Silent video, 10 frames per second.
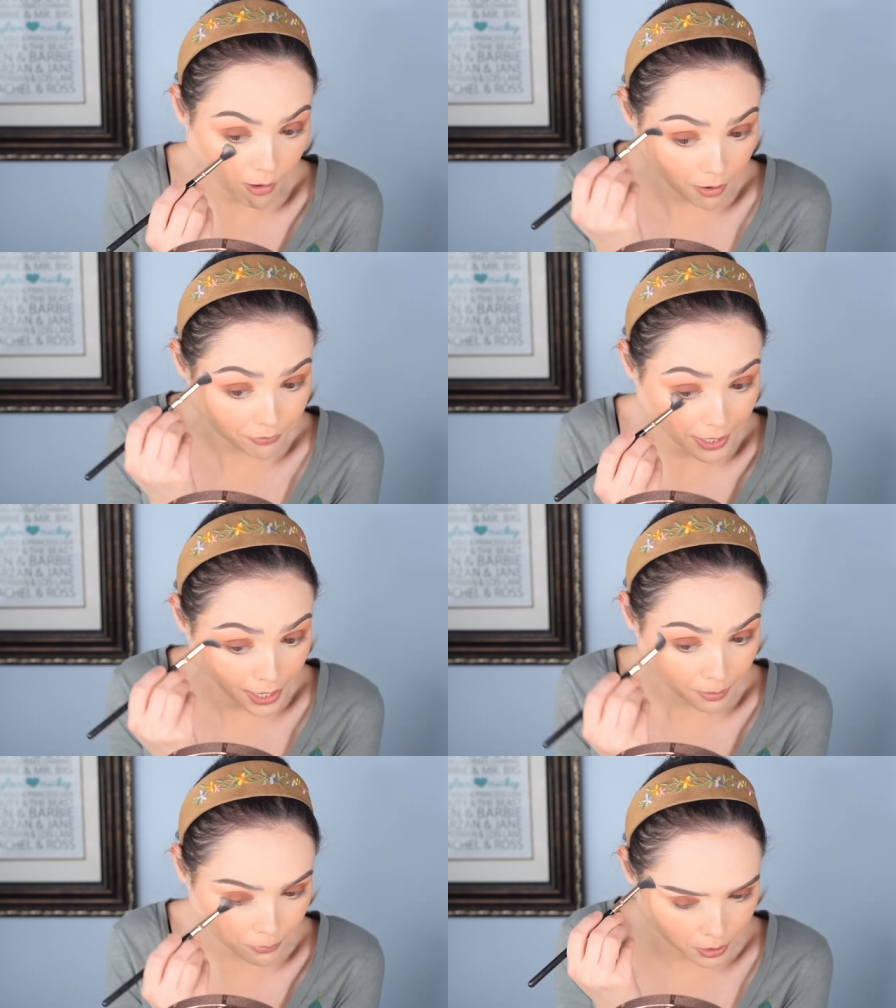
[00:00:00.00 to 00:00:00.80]
Off
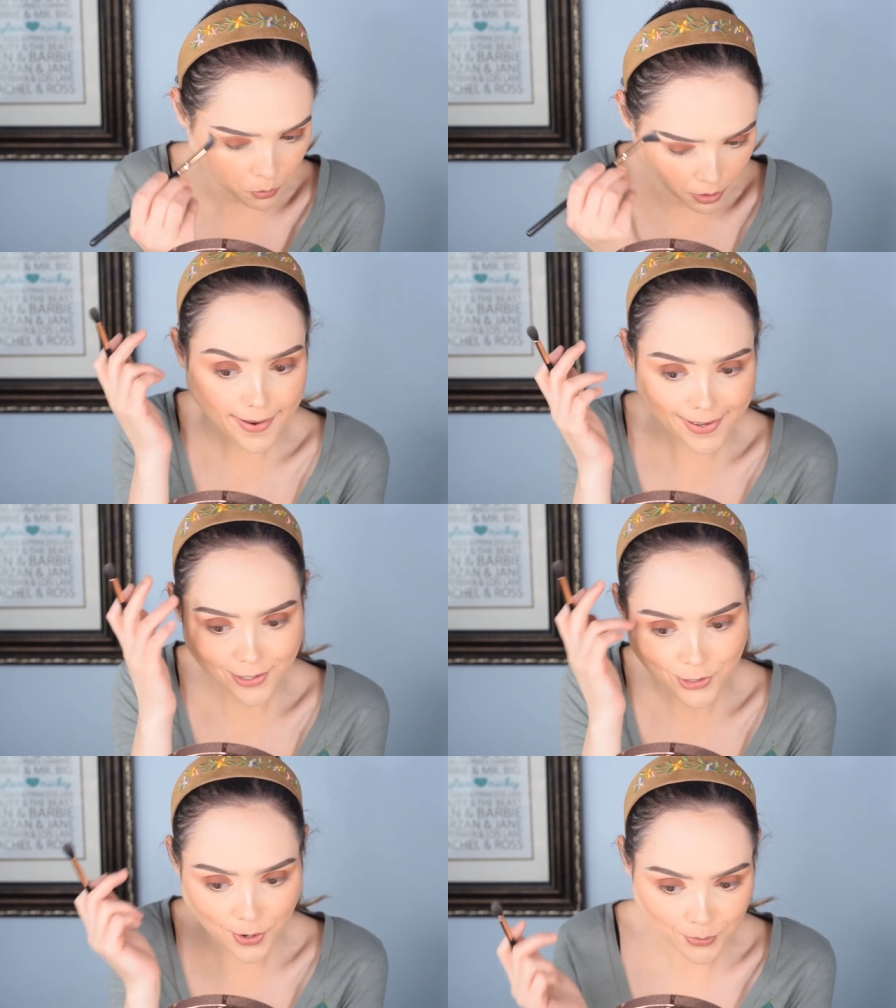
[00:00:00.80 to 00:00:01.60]
camera, Nikki
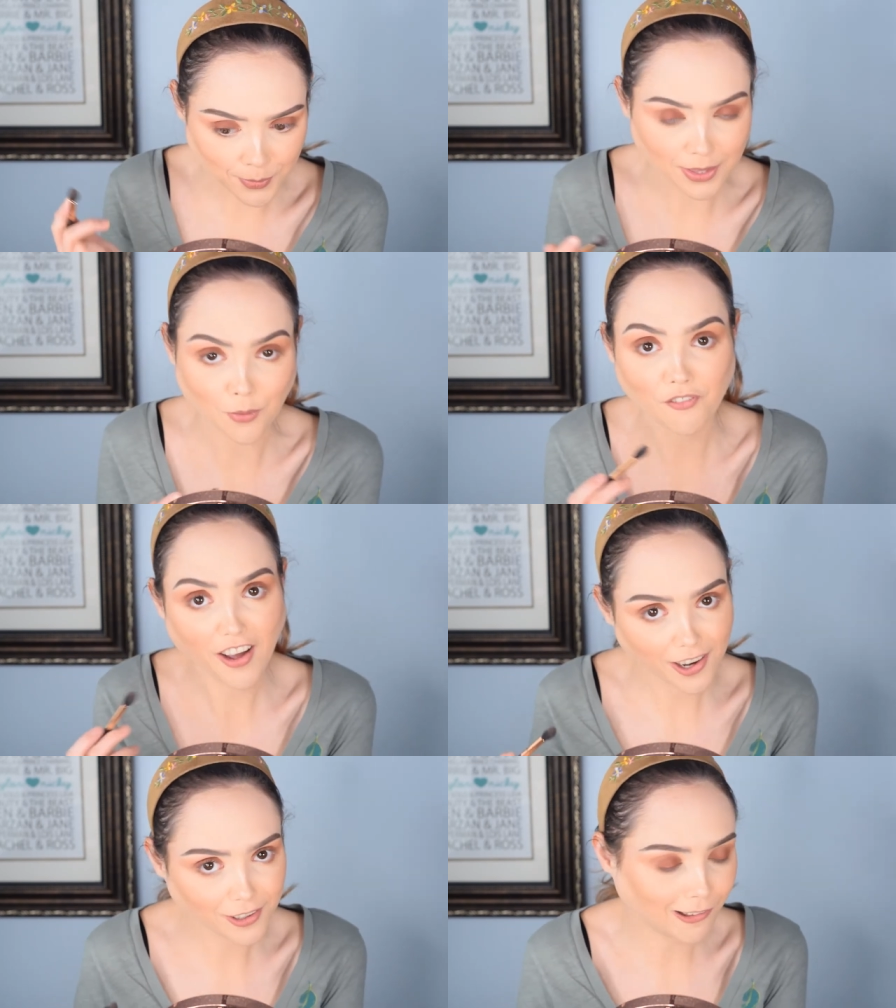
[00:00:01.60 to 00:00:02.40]
showed me the
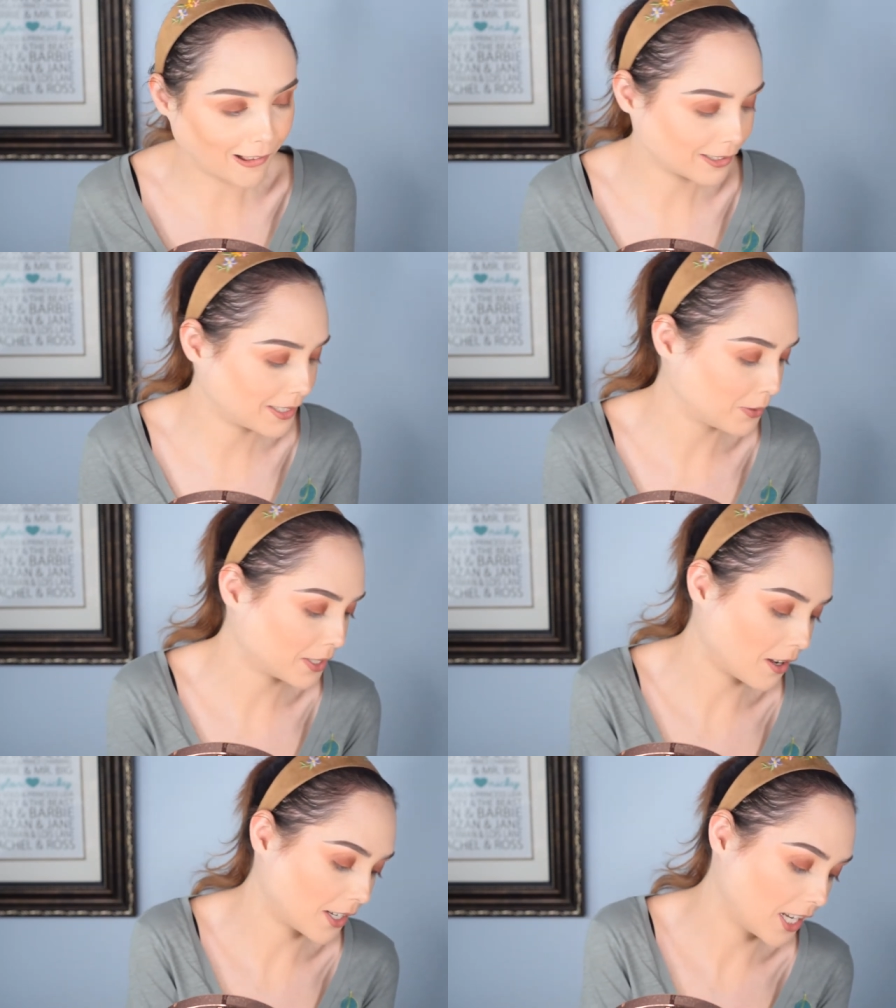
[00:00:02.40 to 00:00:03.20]
fire logs he was
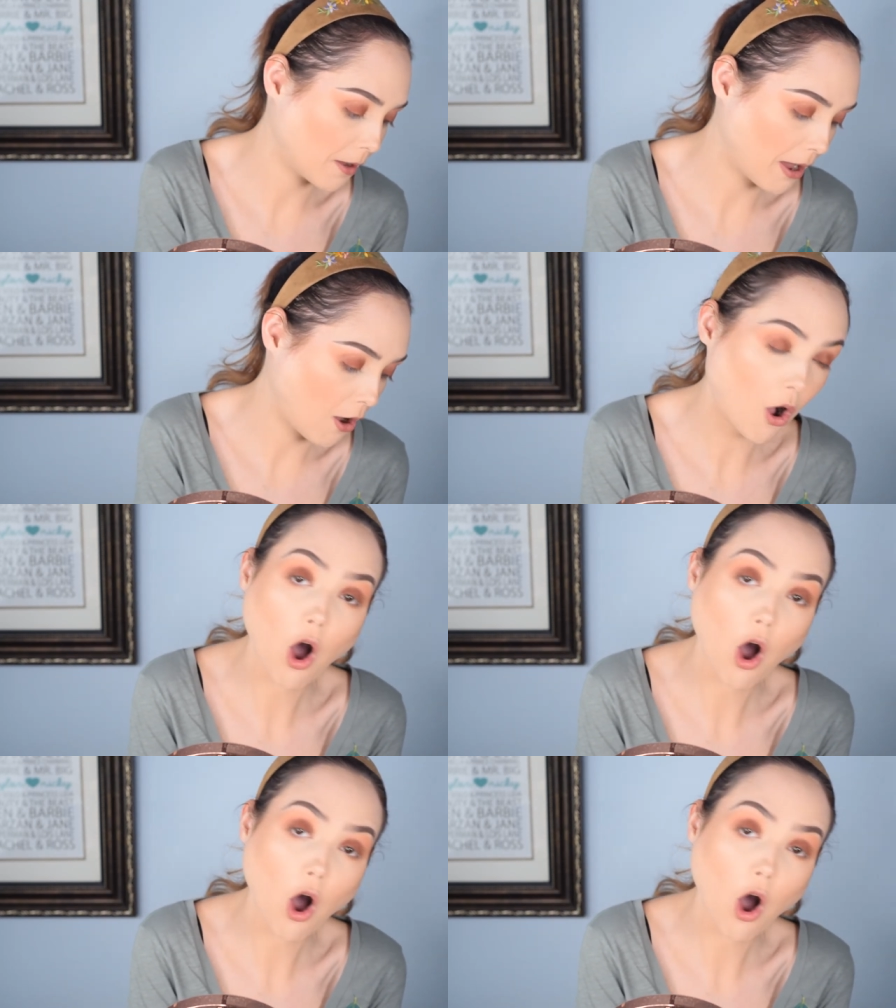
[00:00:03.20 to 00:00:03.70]
talking about.